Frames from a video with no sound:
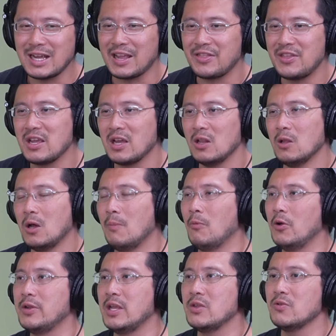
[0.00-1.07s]
I think a lot
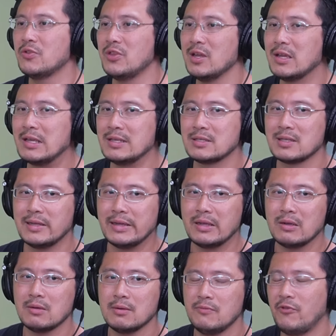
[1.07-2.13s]
more than you think is like
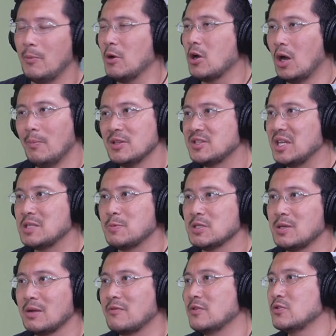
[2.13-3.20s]
from a common sense
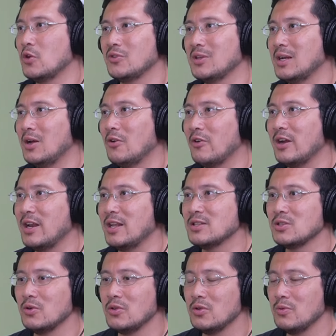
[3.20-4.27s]
perspective sorted out, right? And
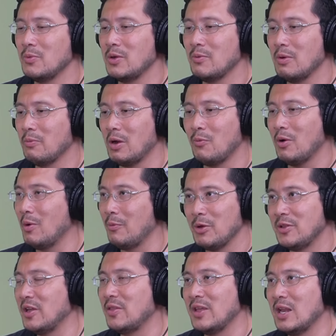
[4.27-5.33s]
so you, we, we, what, what we
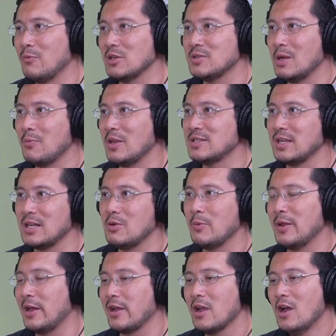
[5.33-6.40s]
did then was that basically we were
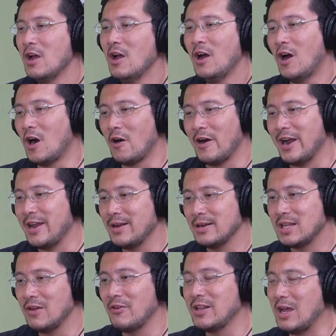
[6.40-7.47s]
like, all right,
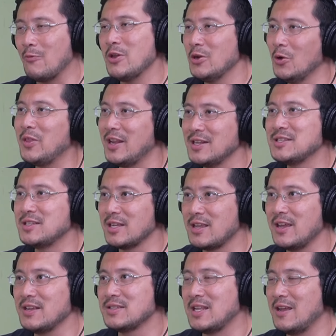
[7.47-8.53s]
given that we know that this is the
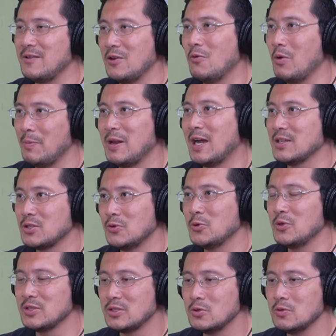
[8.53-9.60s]
case, that you know we've been asked to do
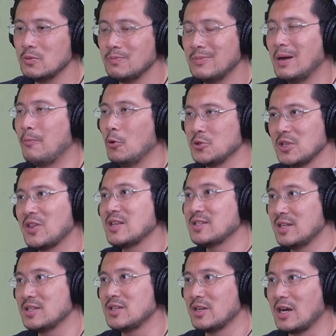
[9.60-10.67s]
these two opposing things in
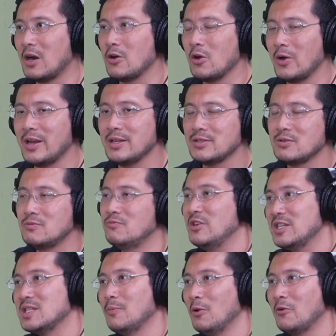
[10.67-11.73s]
this scenario, and it's
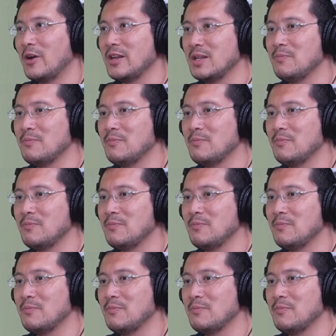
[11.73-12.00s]
reasonable, right?